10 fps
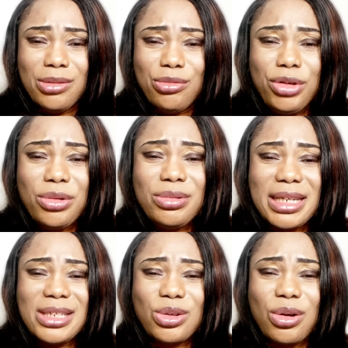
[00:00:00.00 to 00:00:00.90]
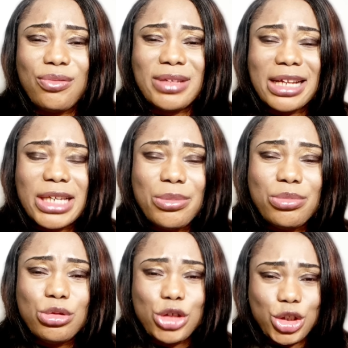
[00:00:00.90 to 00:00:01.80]
Realness of that
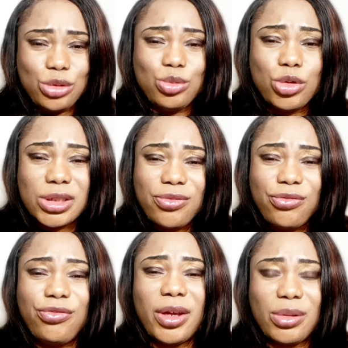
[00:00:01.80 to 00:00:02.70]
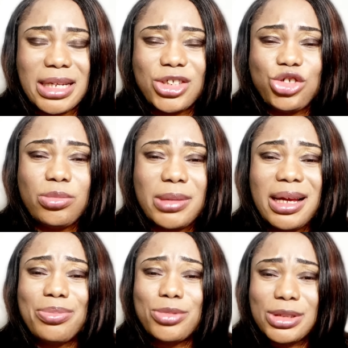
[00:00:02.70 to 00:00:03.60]
emotion was felt as Chioma
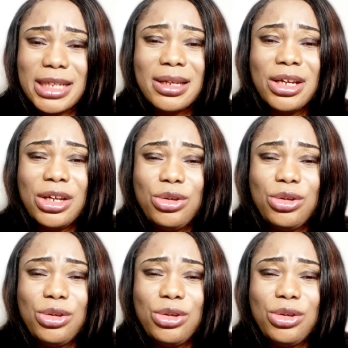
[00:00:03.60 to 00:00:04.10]
Akpota,